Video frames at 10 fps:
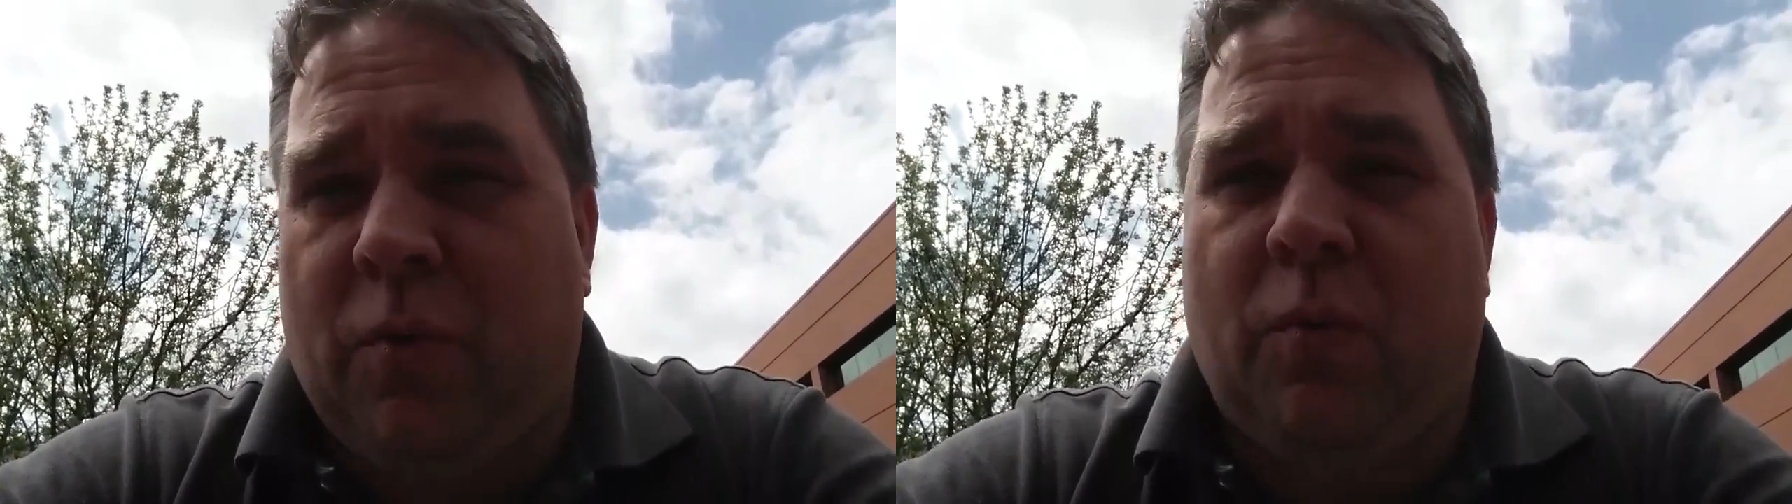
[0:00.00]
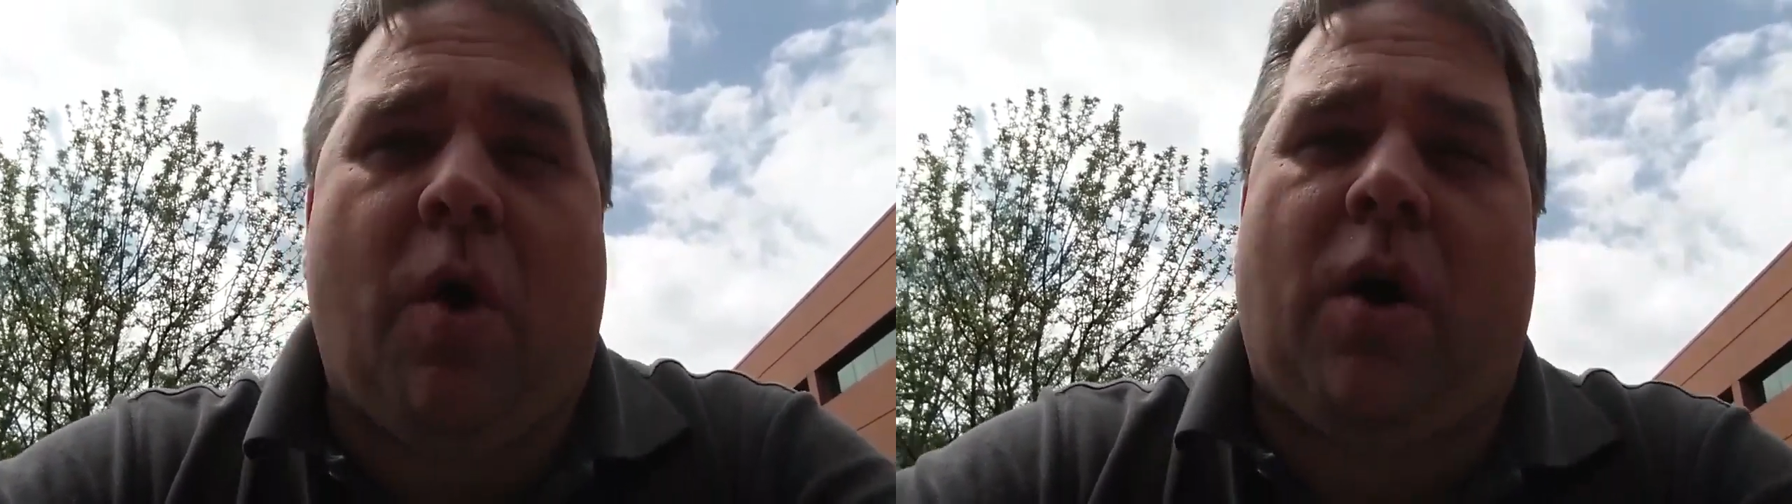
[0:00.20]

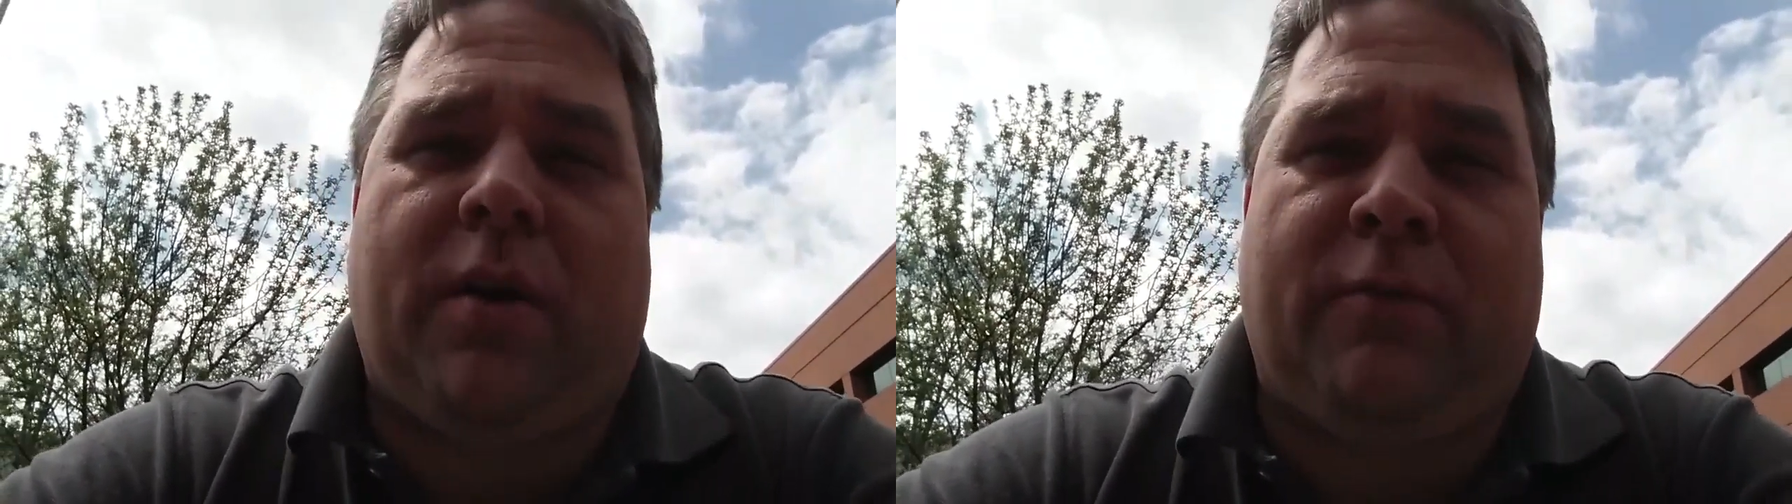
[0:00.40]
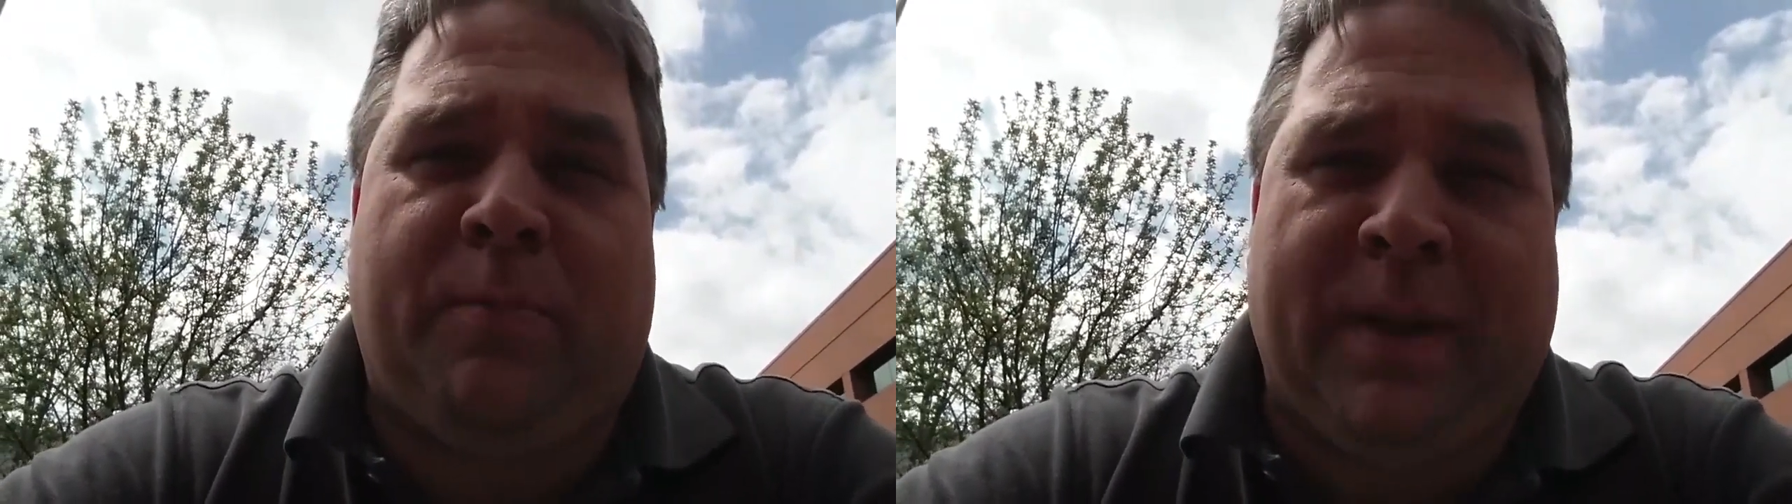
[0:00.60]

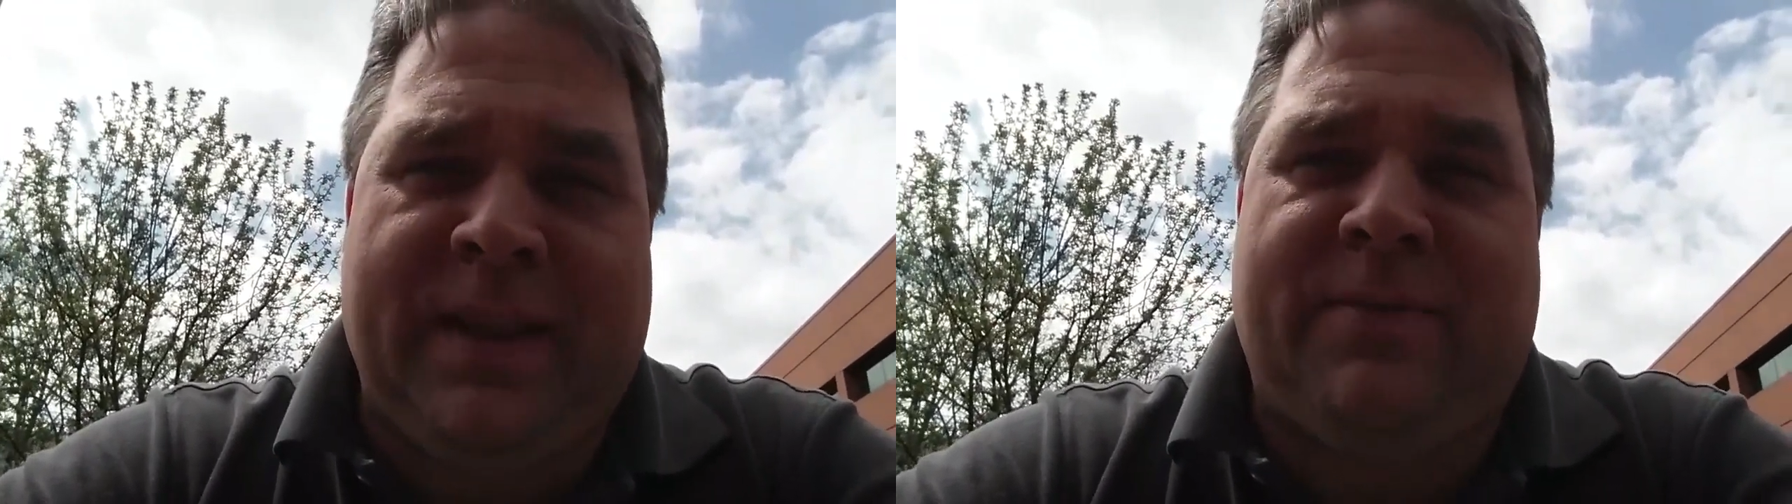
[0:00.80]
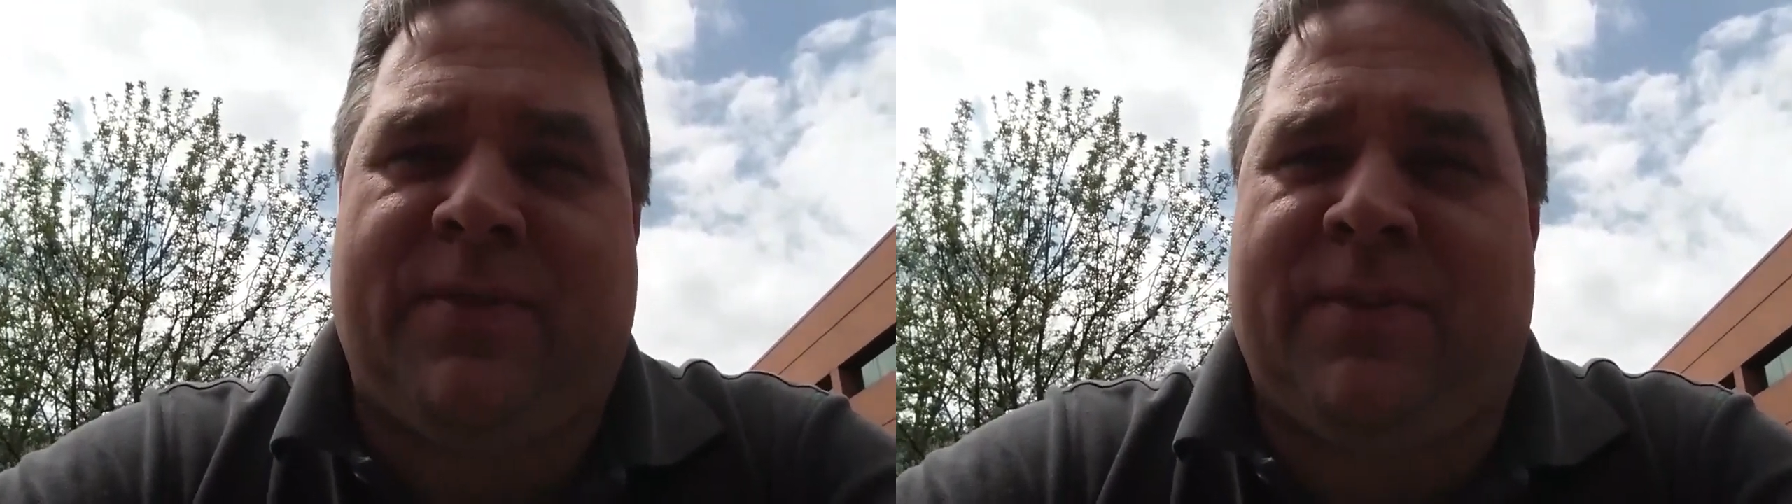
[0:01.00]
walk of
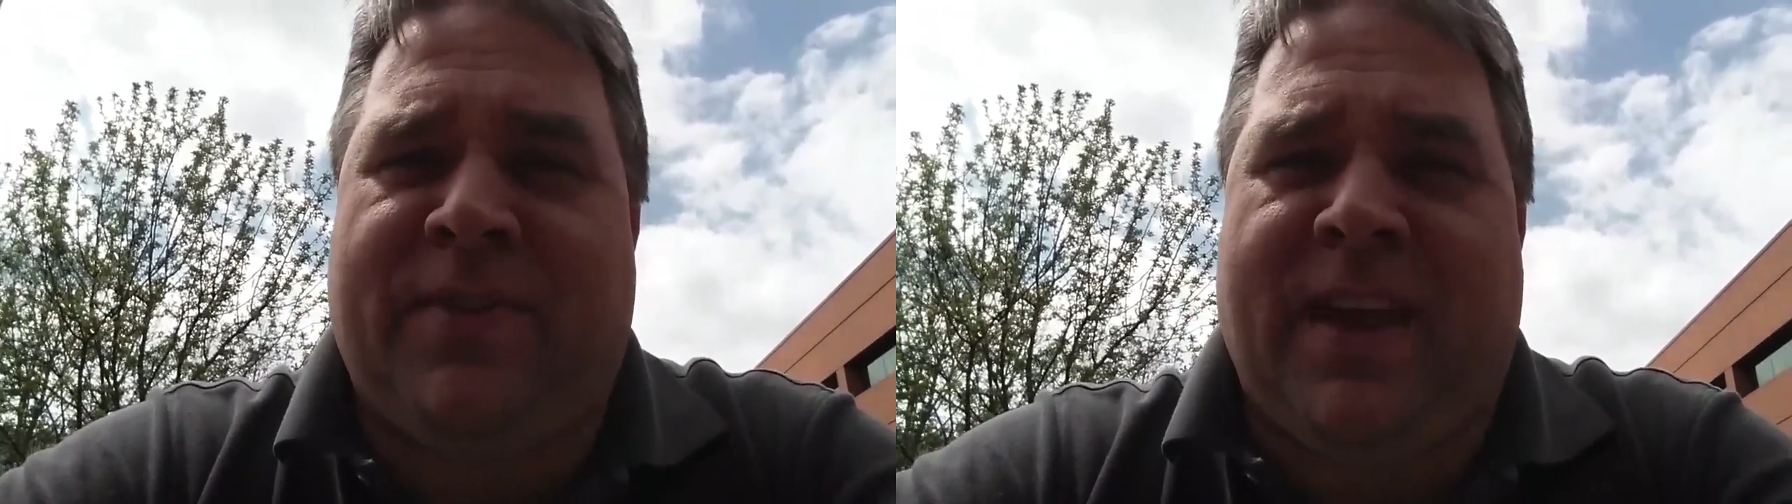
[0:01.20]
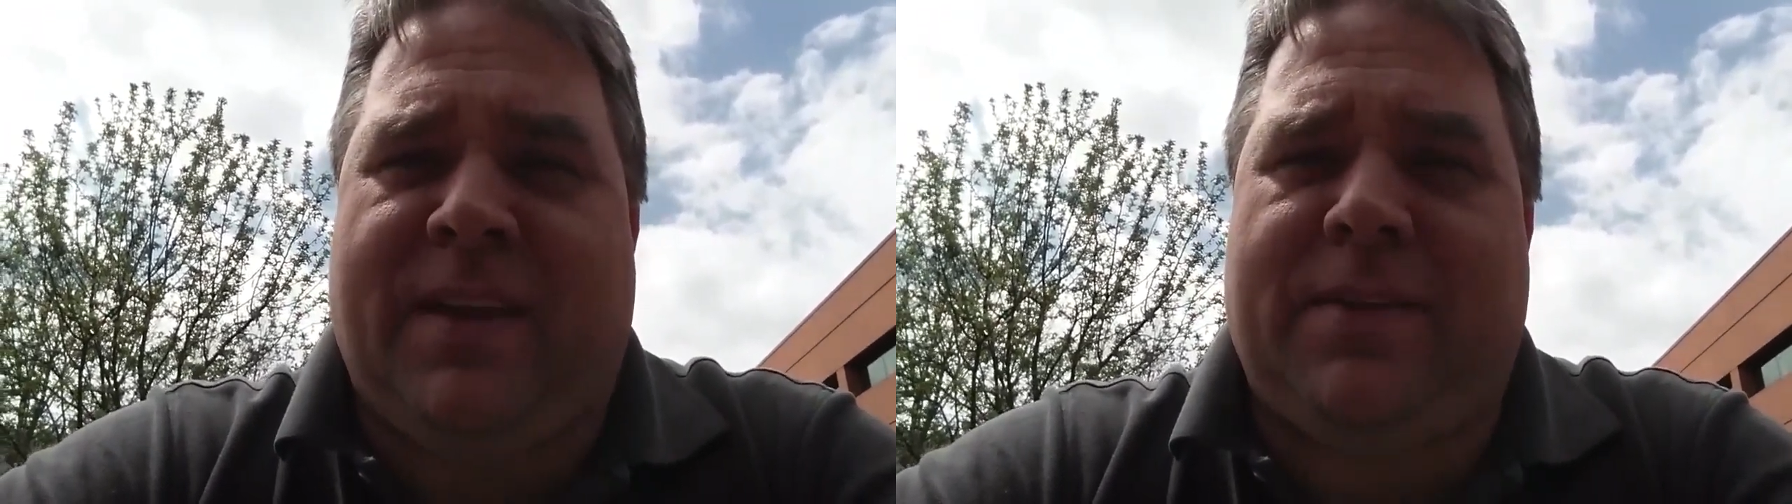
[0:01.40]
belief and
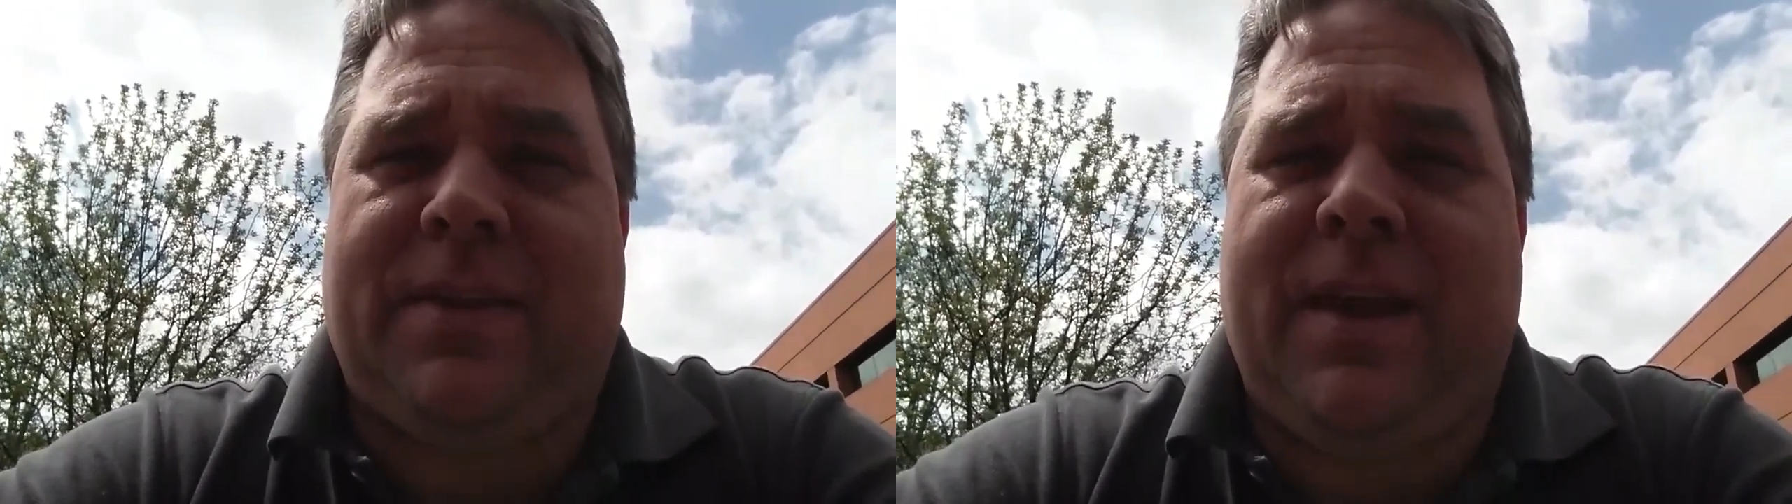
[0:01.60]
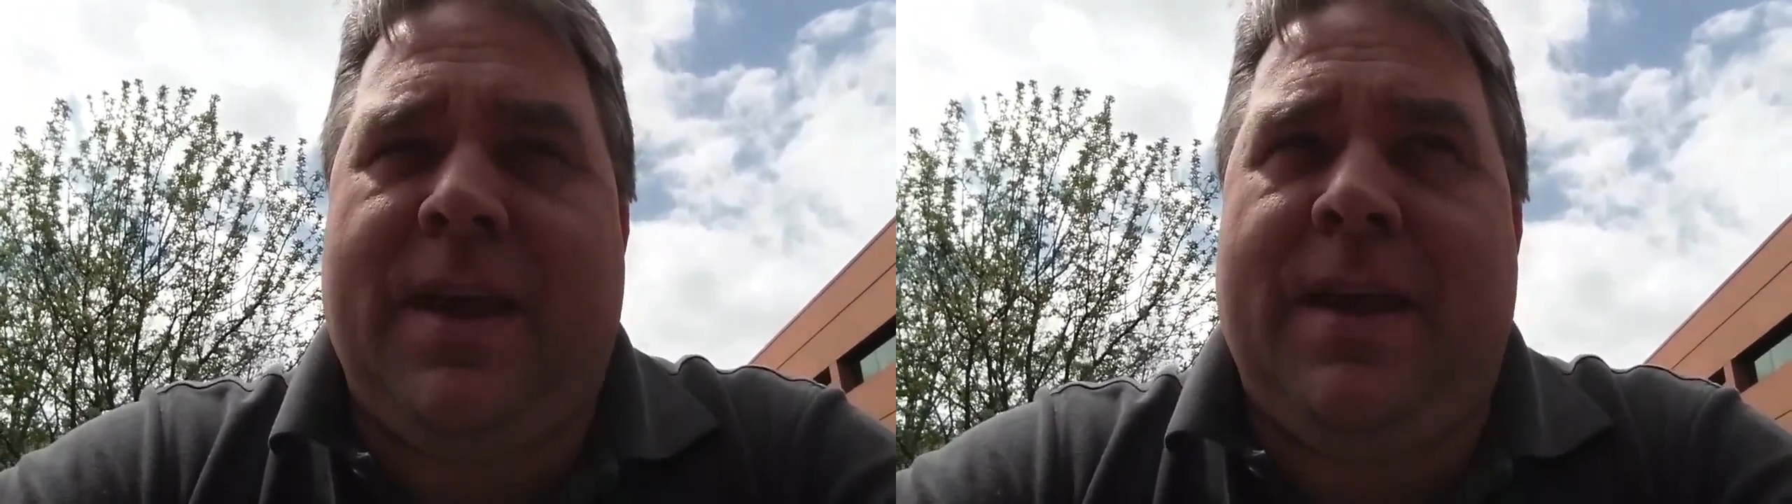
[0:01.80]
faith.